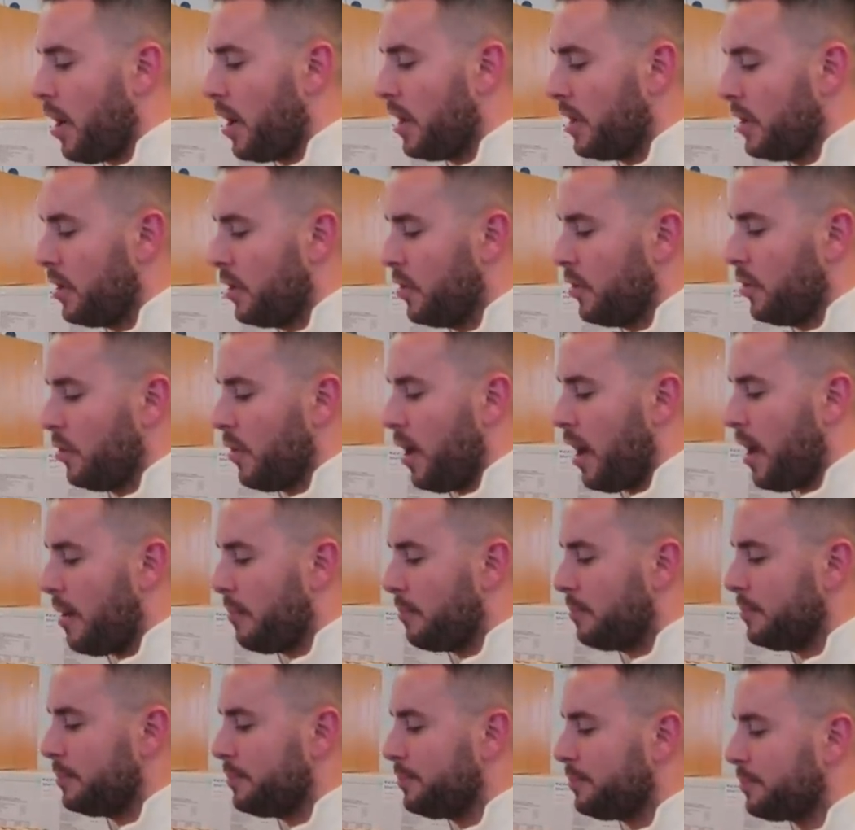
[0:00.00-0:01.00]
Why are you,
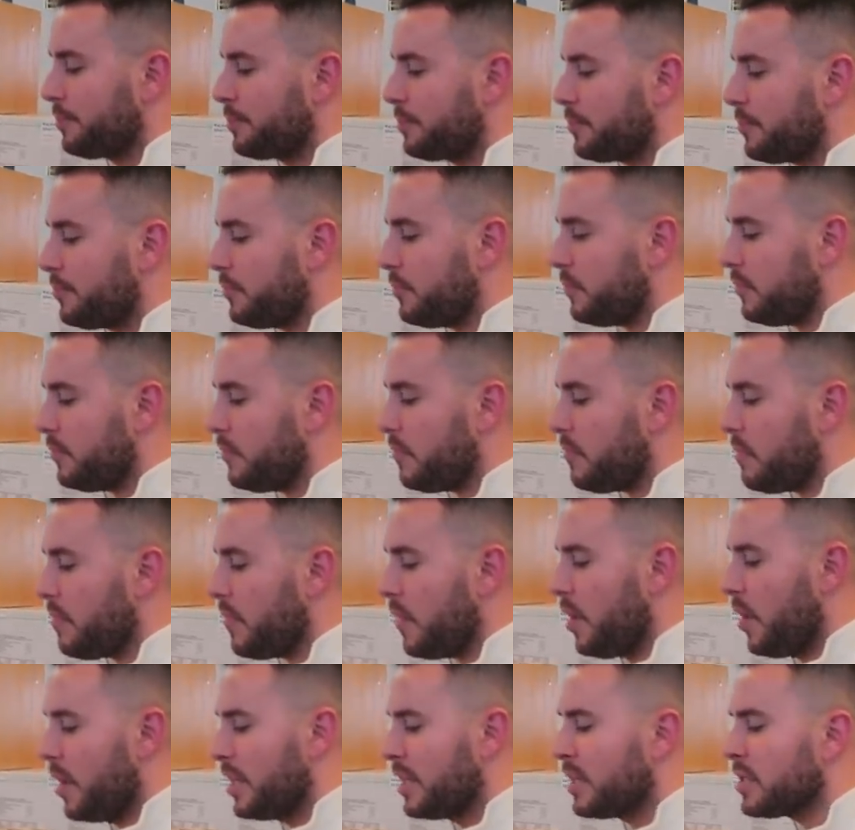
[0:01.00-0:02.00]

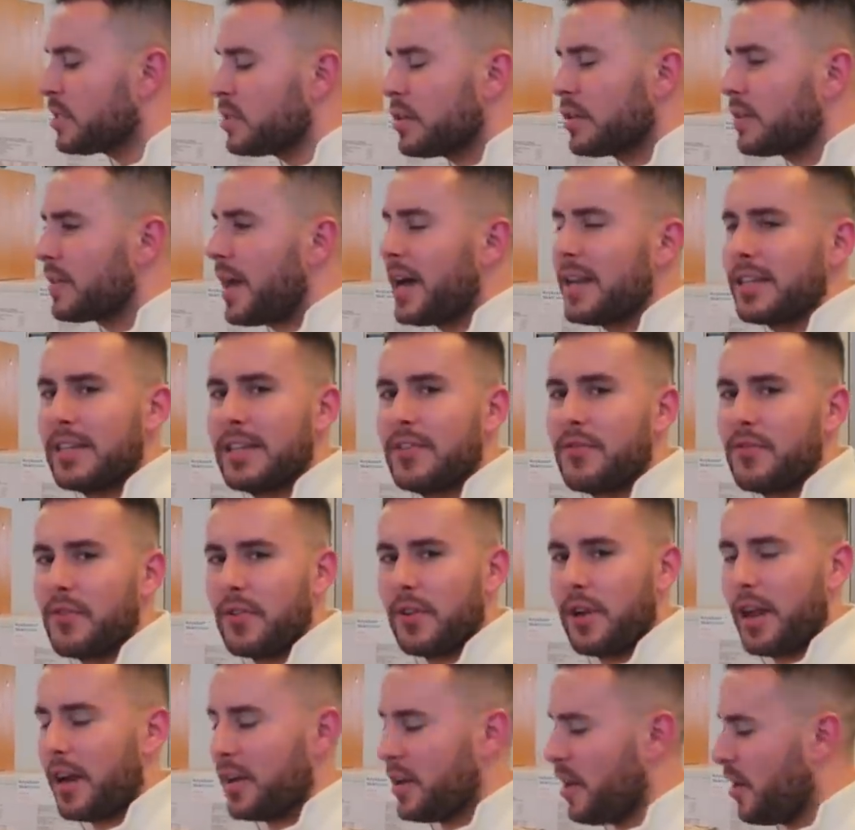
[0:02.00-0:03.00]
it doesn't look that
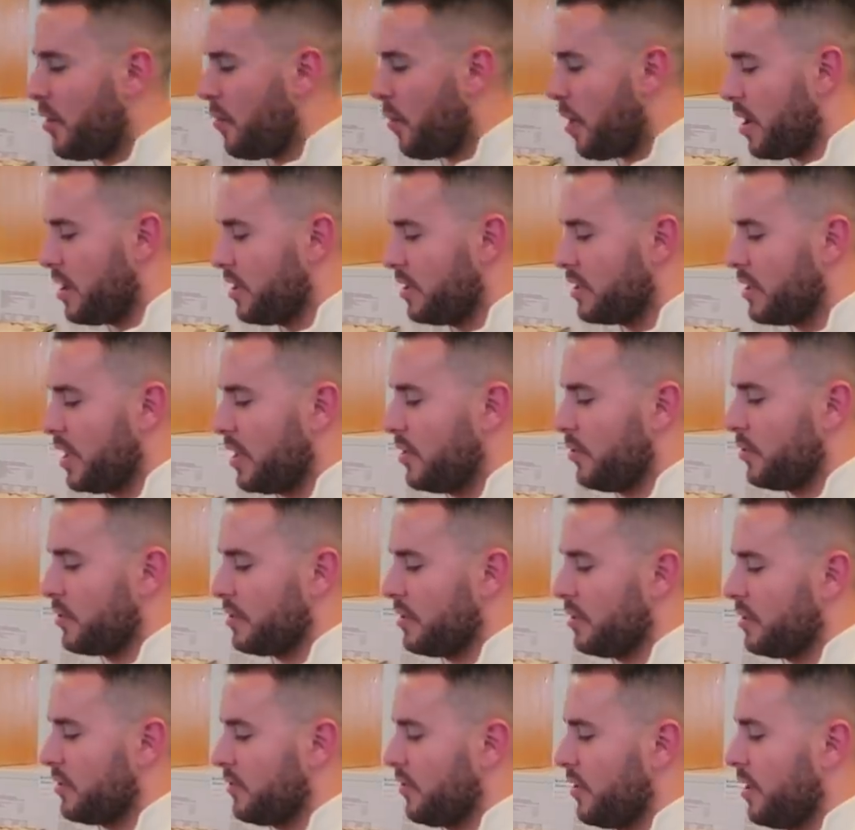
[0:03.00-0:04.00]
different. I don't know why you said
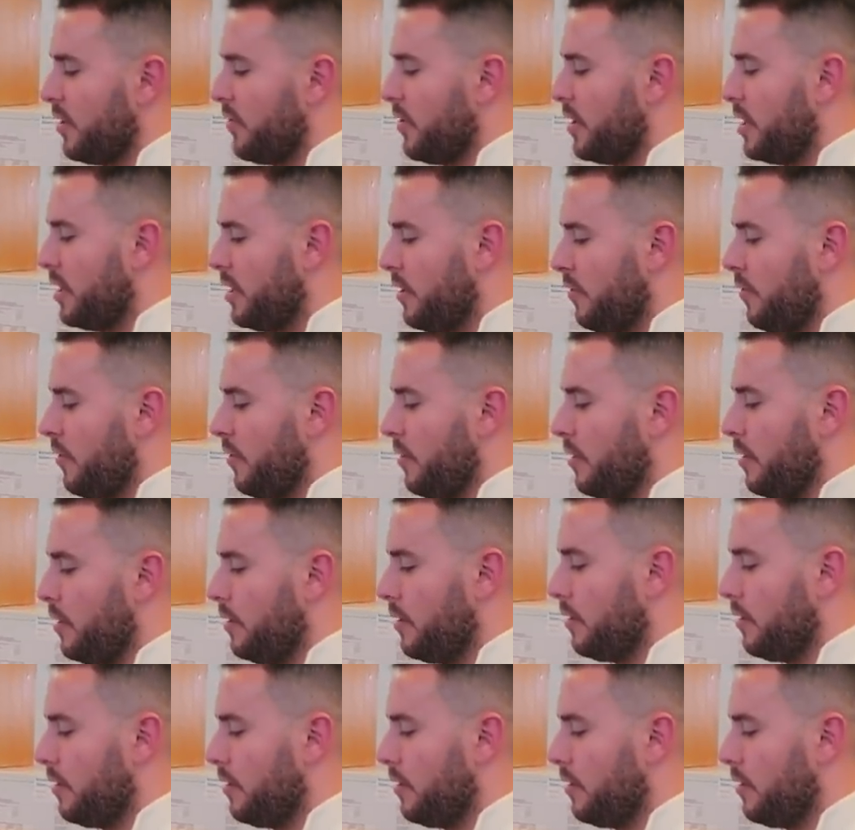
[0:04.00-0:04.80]
yours looks really, really different.